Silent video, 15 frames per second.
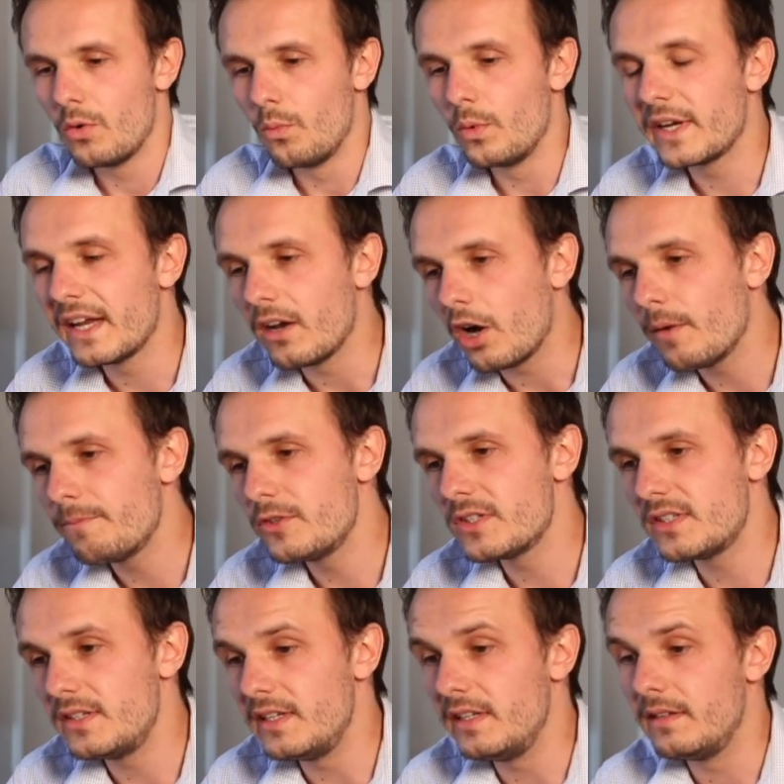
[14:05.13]
We can
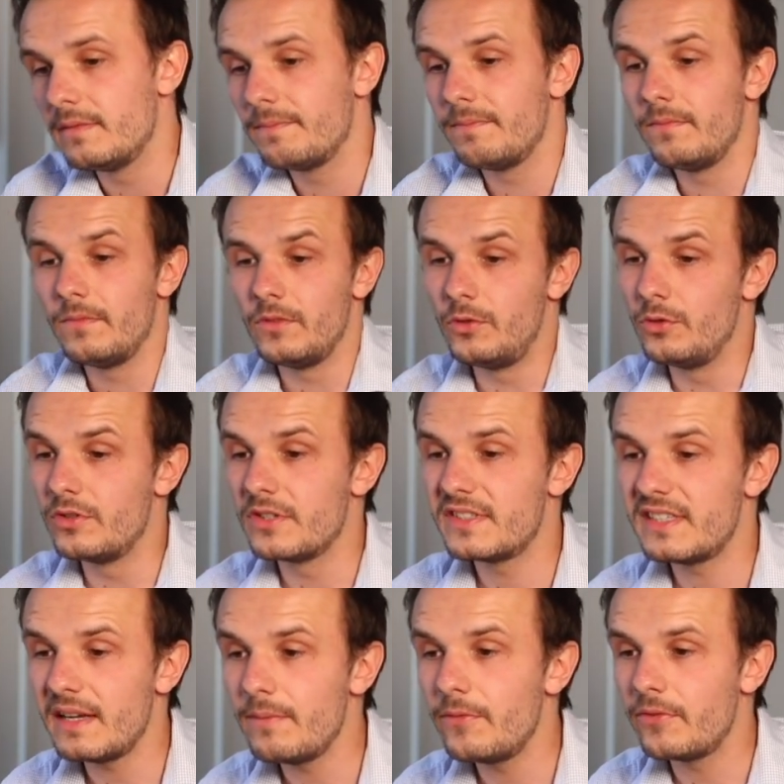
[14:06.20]
obviously do the
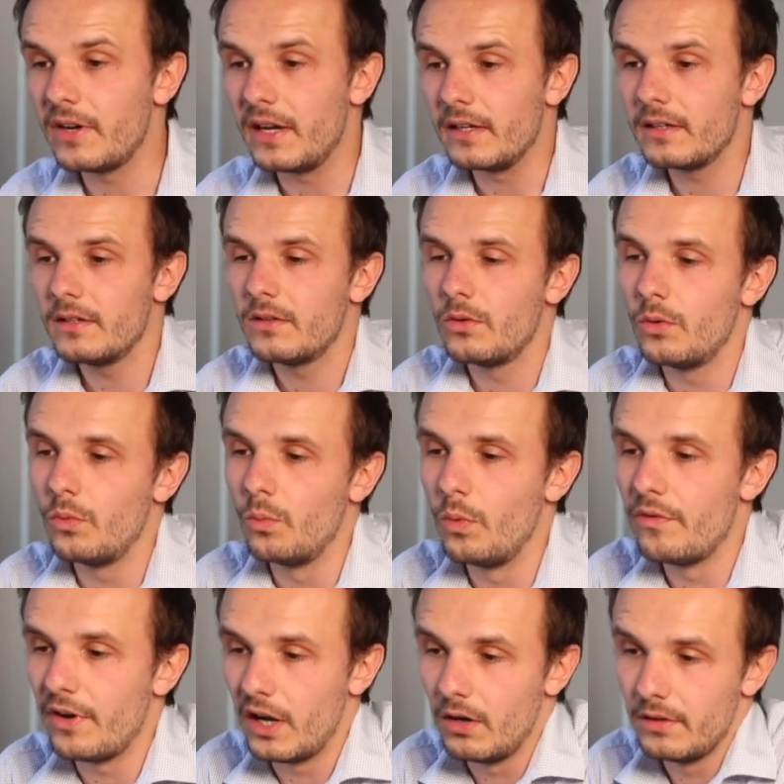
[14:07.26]
same thing
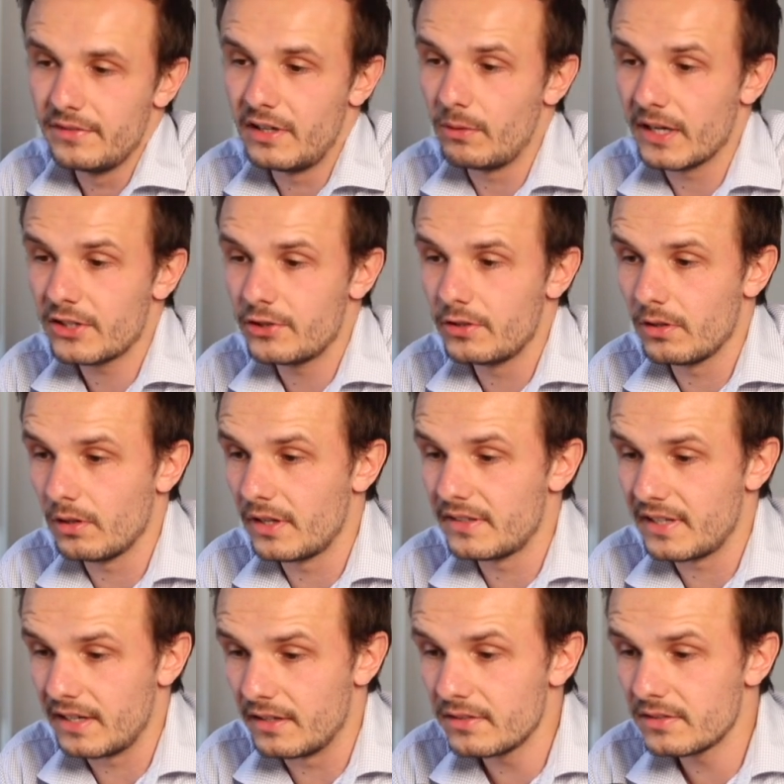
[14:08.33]
with directional
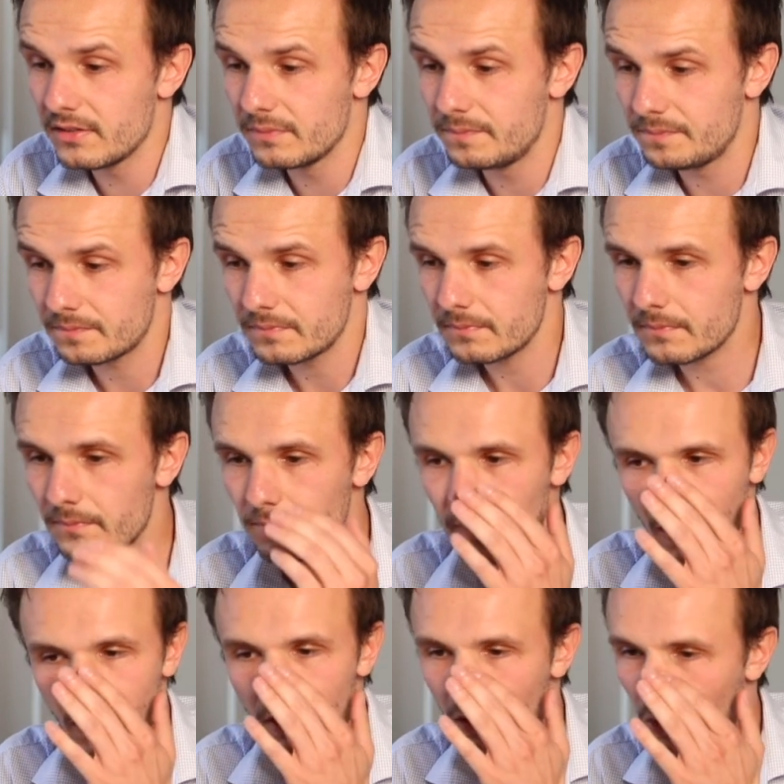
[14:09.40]
antennas,
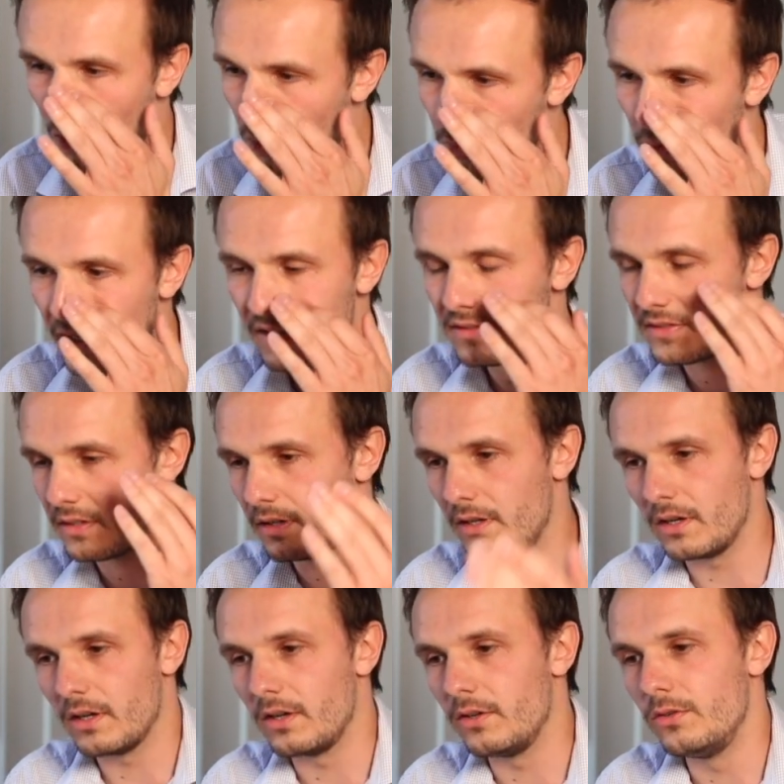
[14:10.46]
always
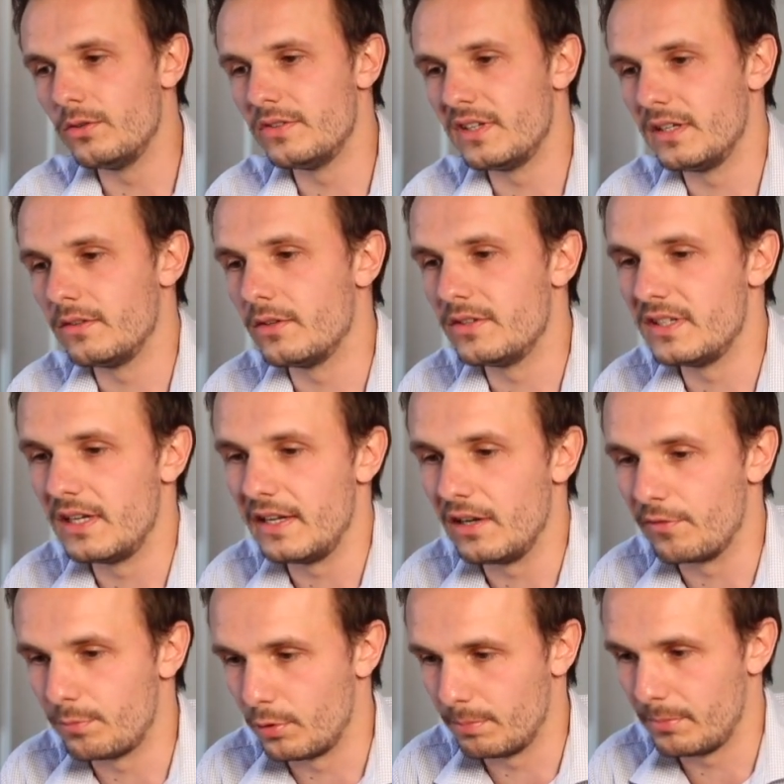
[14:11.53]
using the delay
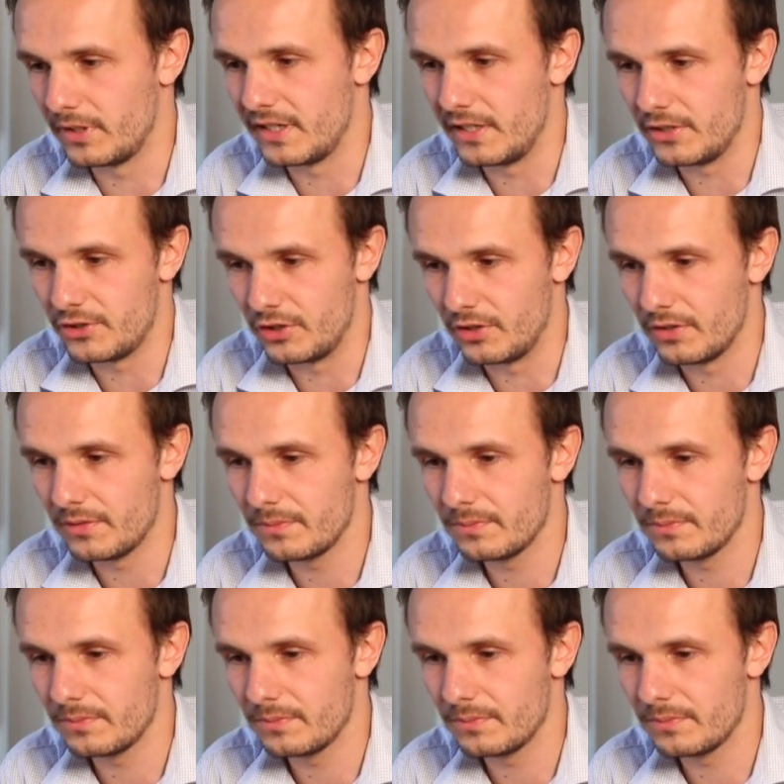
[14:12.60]
of propagation.